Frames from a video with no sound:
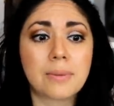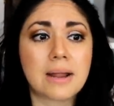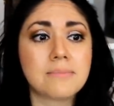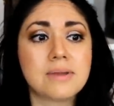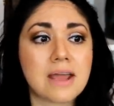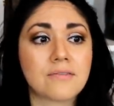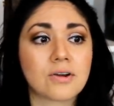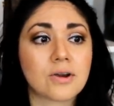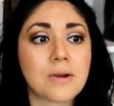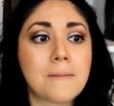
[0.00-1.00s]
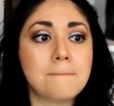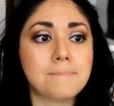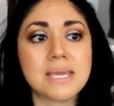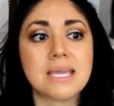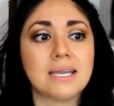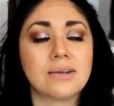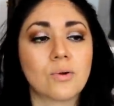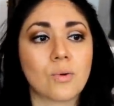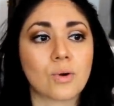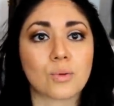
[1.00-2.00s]
But I'm never ever mean
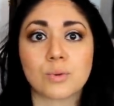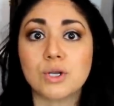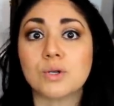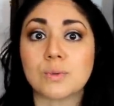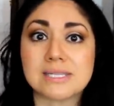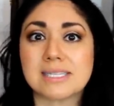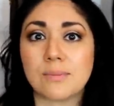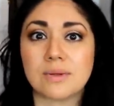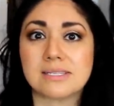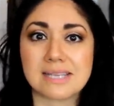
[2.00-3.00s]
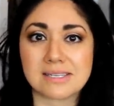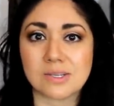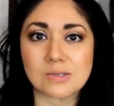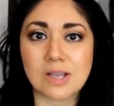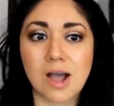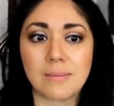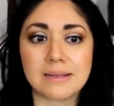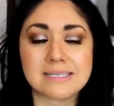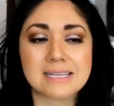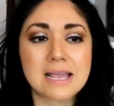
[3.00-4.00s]
or rude when someone says those
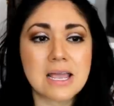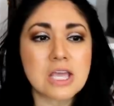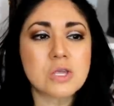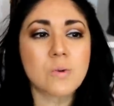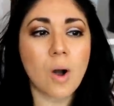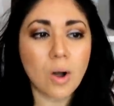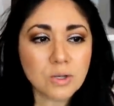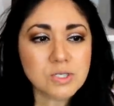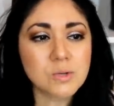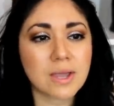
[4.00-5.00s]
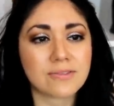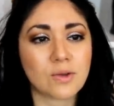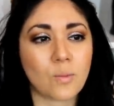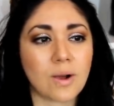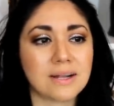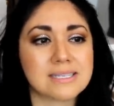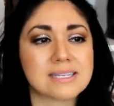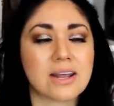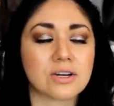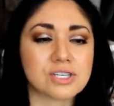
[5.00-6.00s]
comments. You also get the
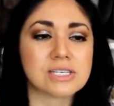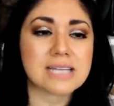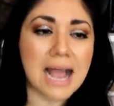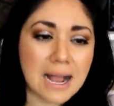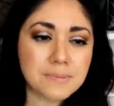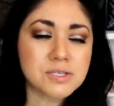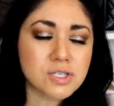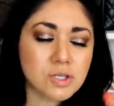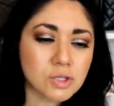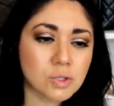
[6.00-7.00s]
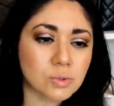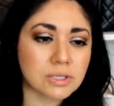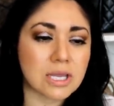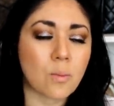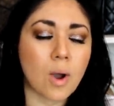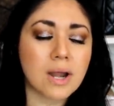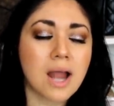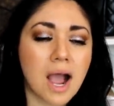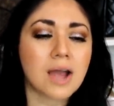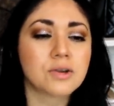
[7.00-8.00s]
ones that are just absolutely
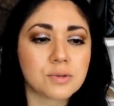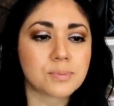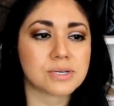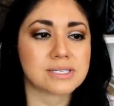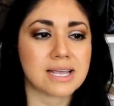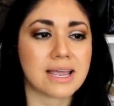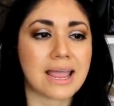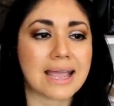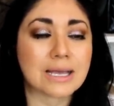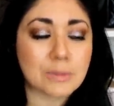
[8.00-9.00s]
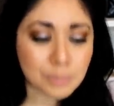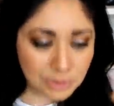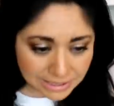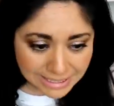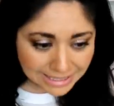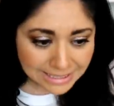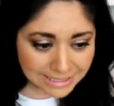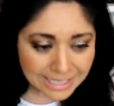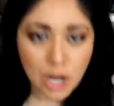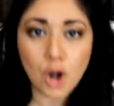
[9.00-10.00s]
100% and
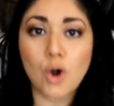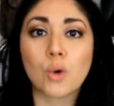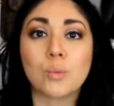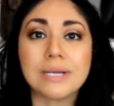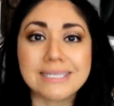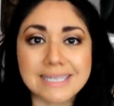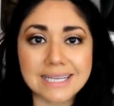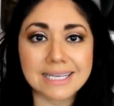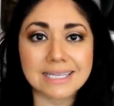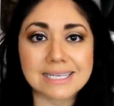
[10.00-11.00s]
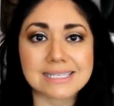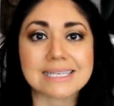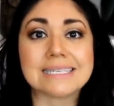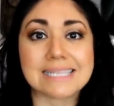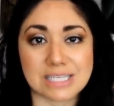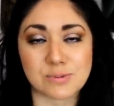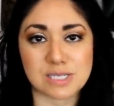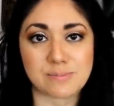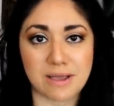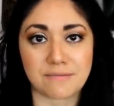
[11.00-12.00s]
completely ridiculously
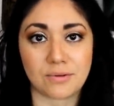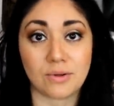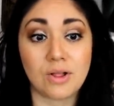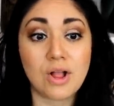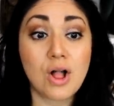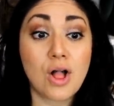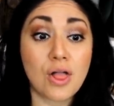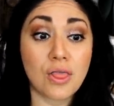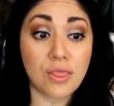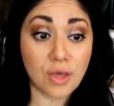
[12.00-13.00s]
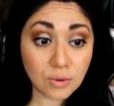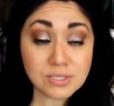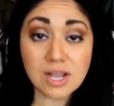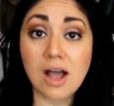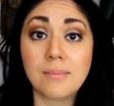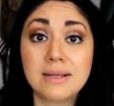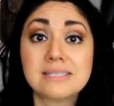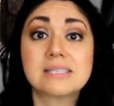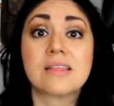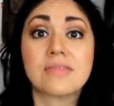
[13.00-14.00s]
disrespectful. Those
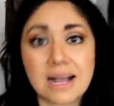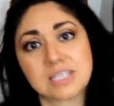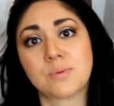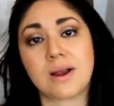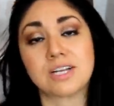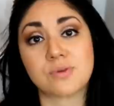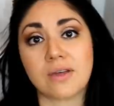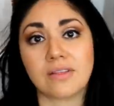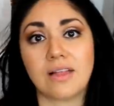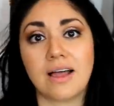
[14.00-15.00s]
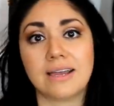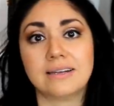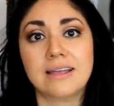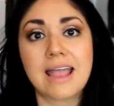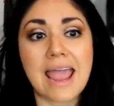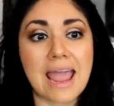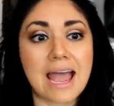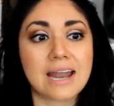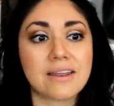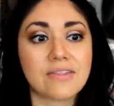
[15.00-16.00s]
comments, that's where I draw the line.
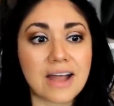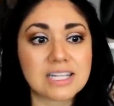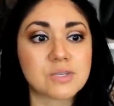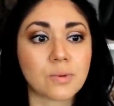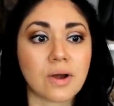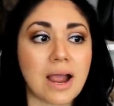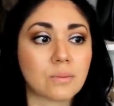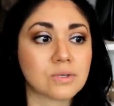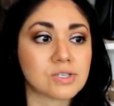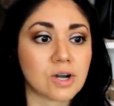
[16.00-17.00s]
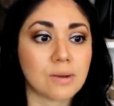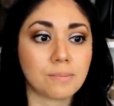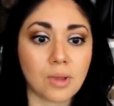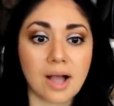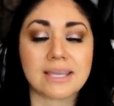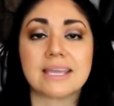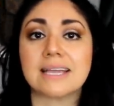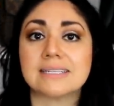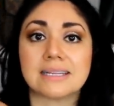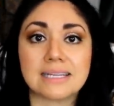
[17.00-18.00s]
And that's where I will start
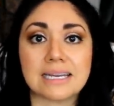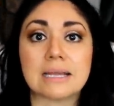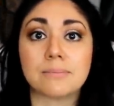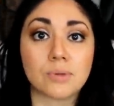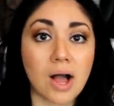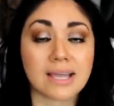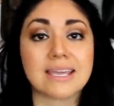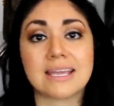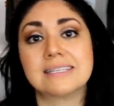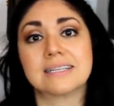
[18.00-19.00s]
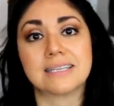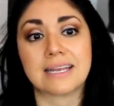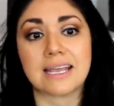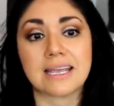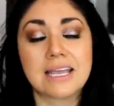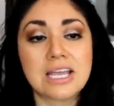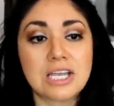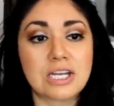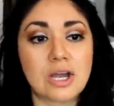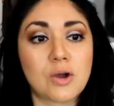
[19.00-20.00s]
blocking and deleting, blocking and deleting,
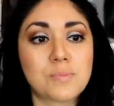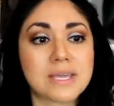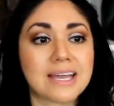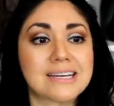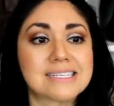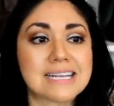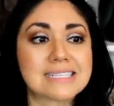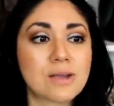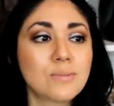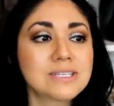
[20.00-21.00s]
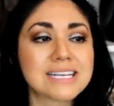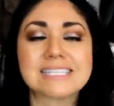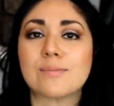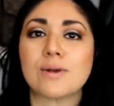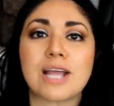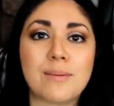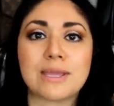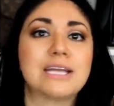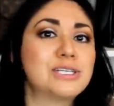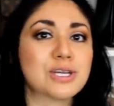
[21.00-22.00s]
you know, because it's almost like someone
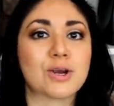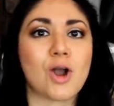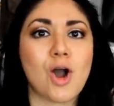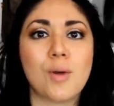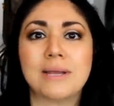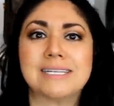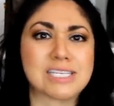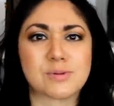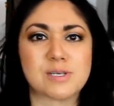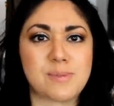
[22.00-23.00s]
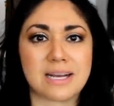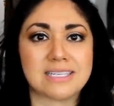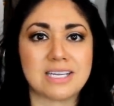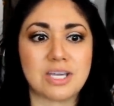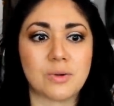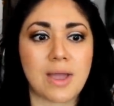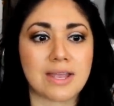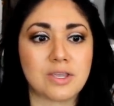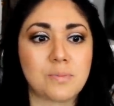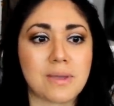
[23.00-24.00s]
coming into your home and disrespecting you
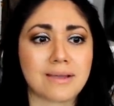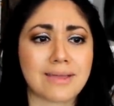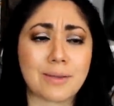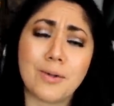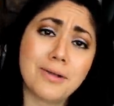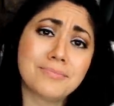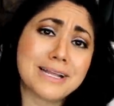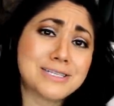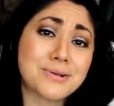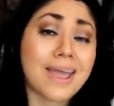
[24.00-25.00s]
and you being like, well, it's